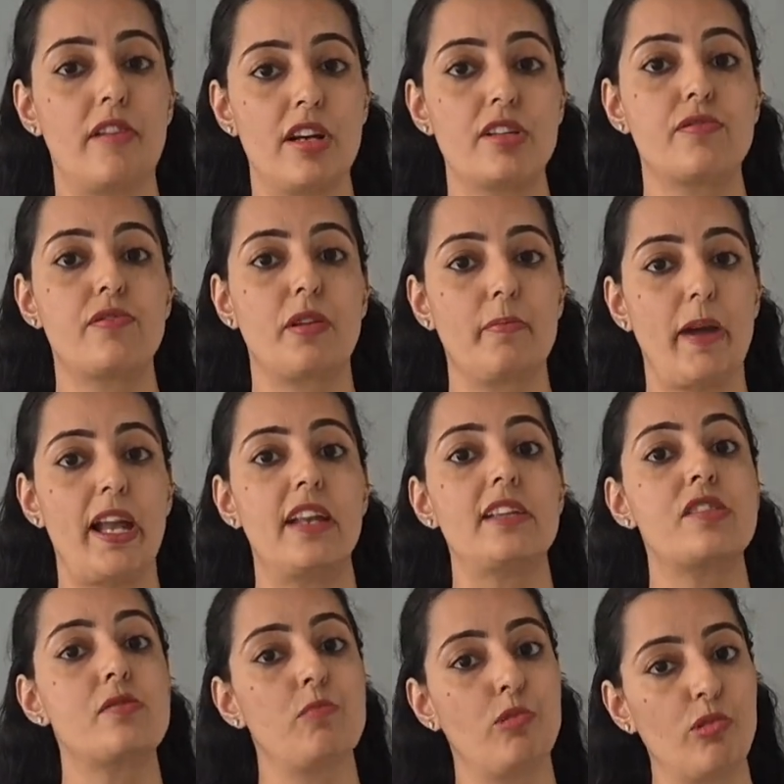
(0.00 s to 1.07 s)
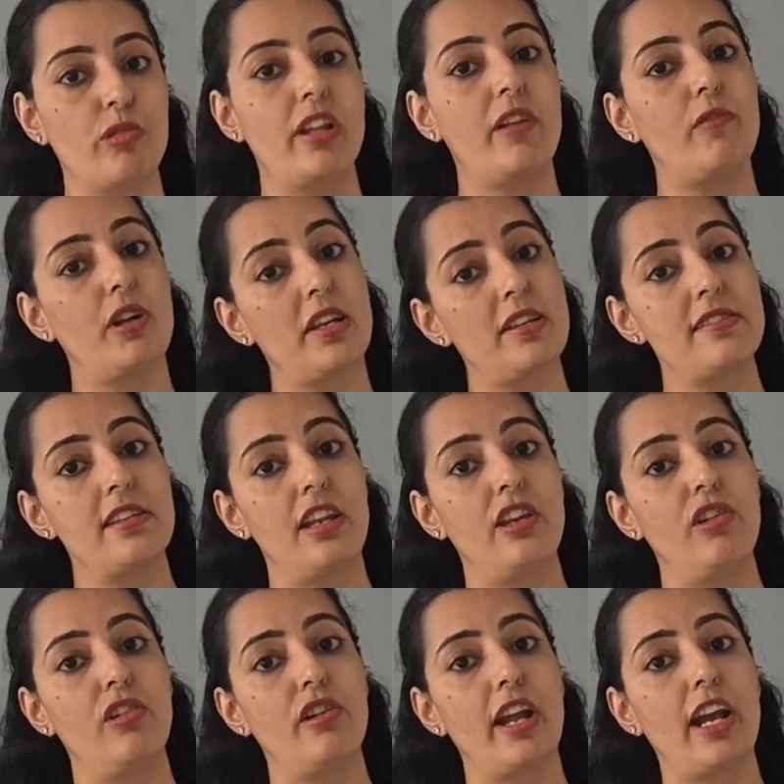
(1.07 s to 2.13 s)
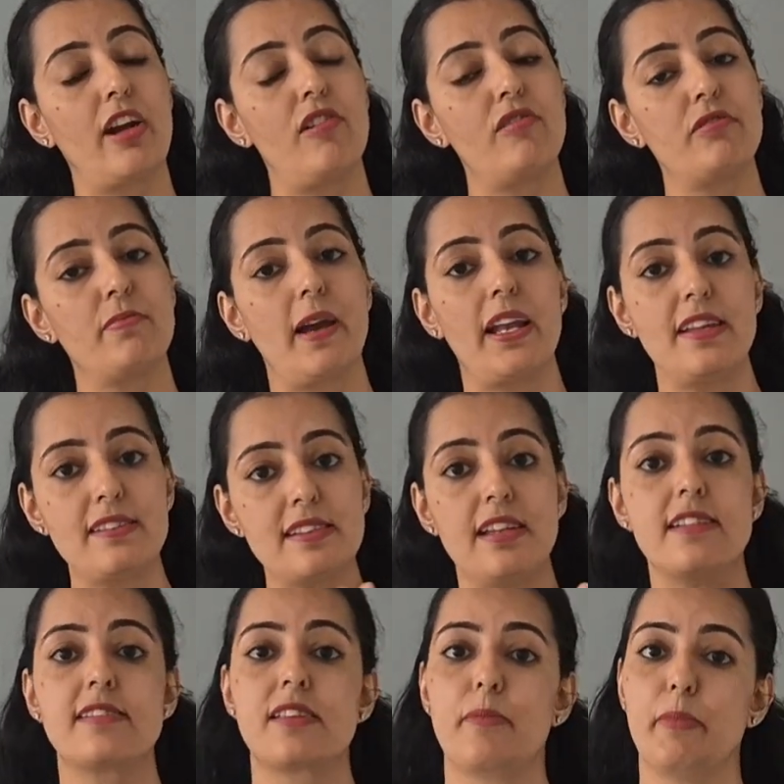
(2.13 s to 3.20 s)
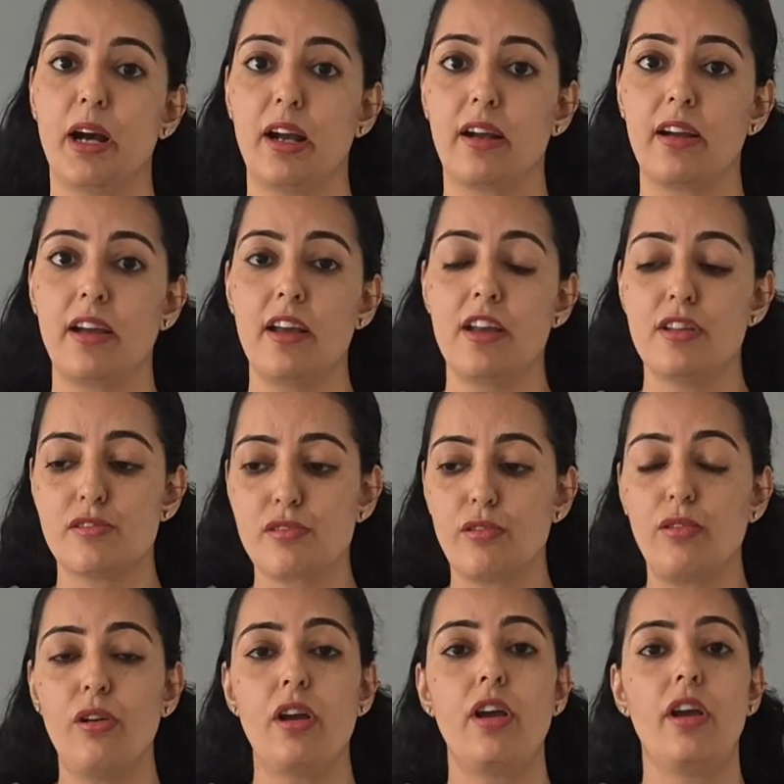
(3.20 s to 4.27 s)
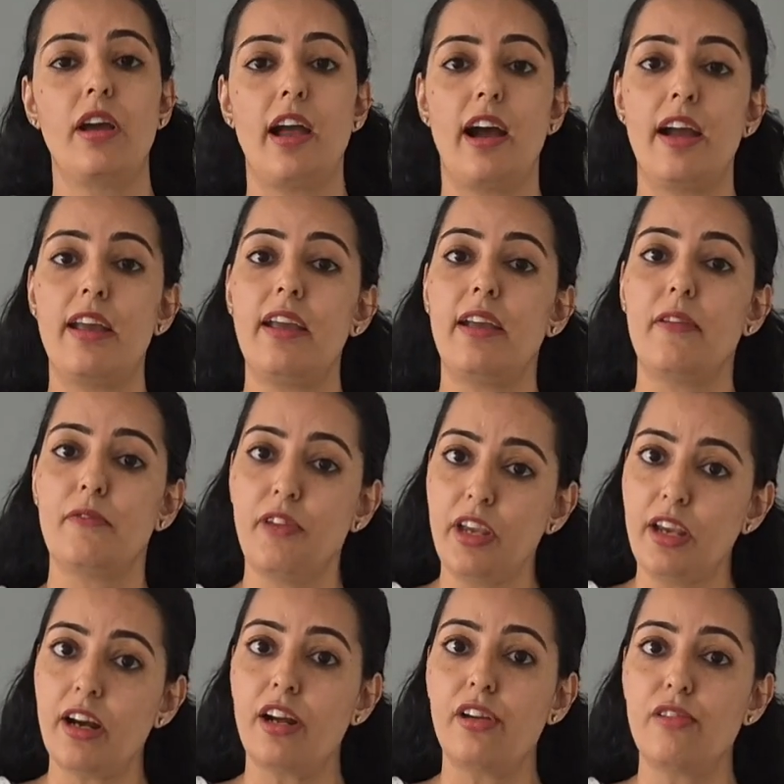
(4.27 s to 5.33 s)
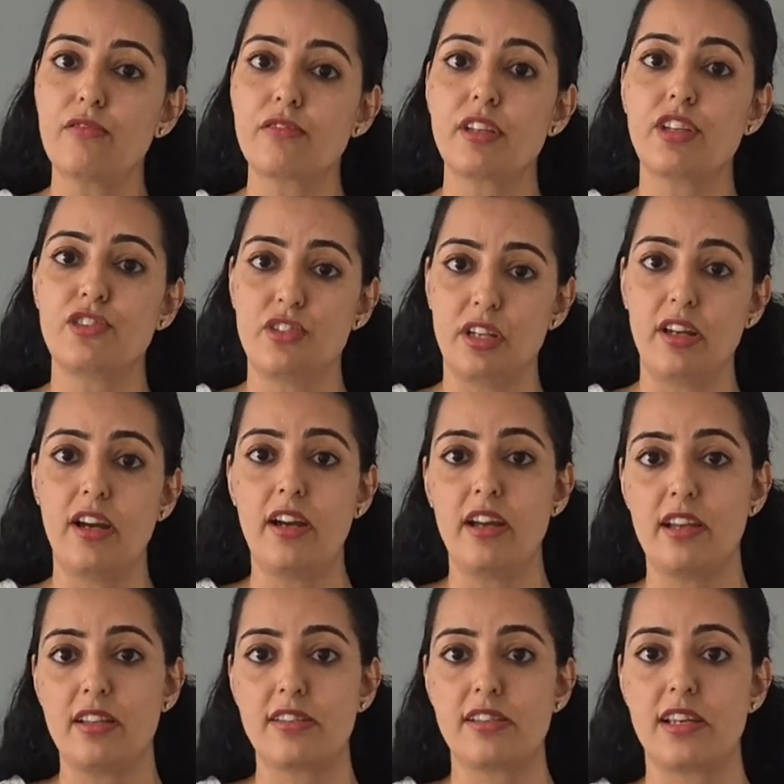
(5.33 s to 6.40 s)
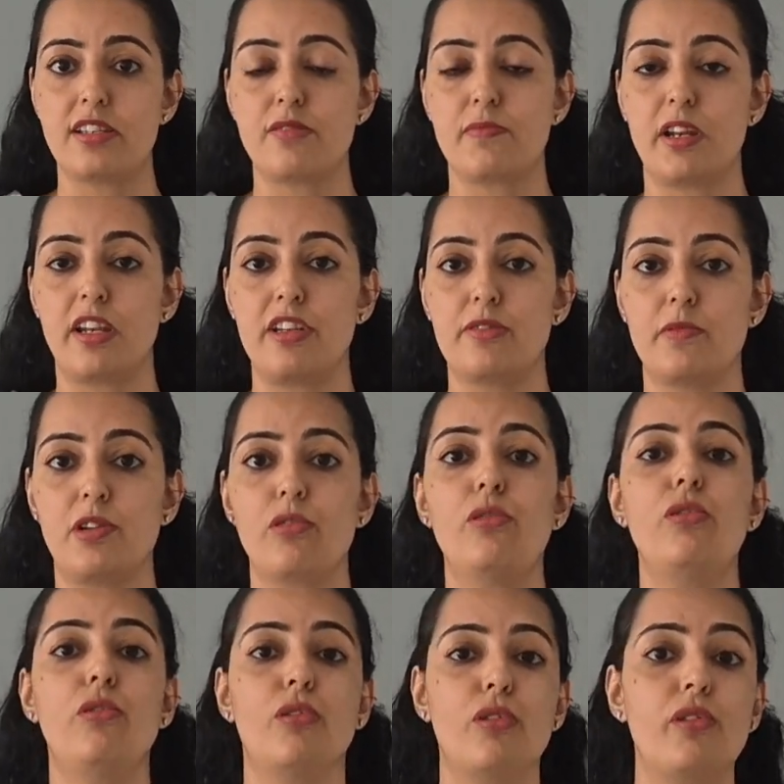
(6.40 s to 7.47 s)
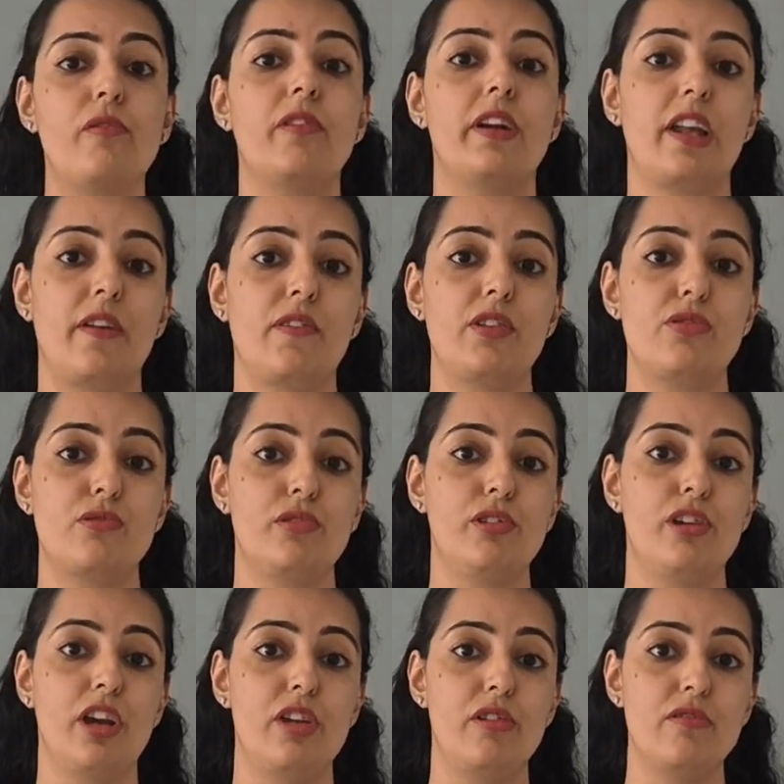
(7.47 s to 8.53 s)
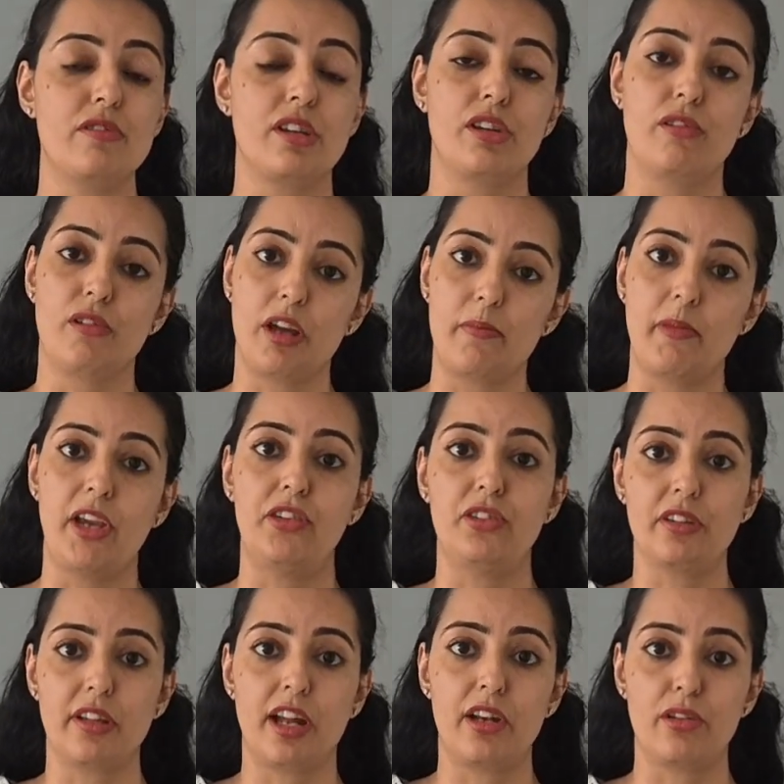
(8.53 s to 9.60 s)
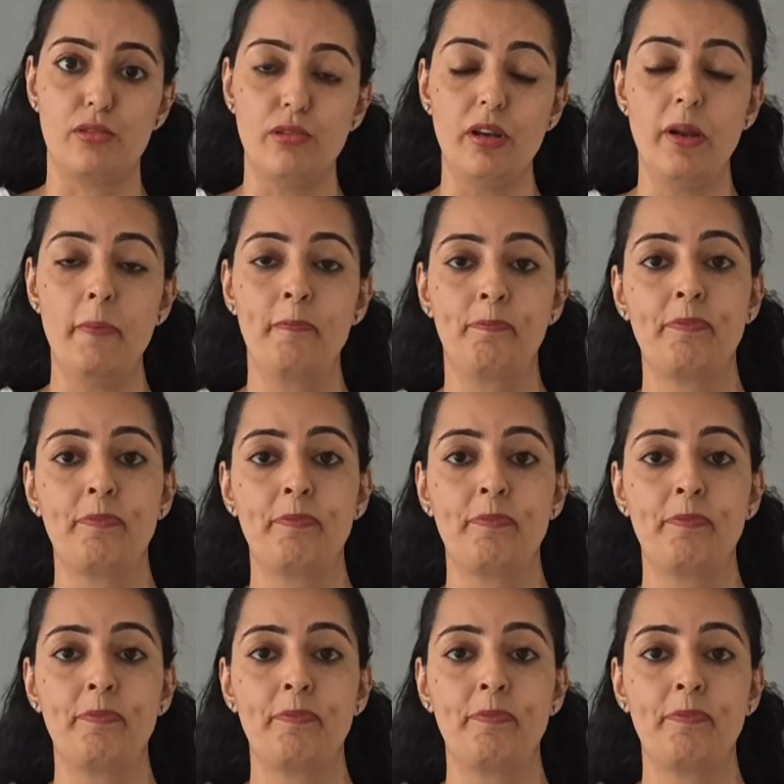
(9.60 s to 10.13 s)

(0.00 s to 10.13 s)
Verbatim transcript: transfer balance more than what is in your account balance it's a bug so I we are using Jira as test management tool or whatever tool you are using you can mention that tool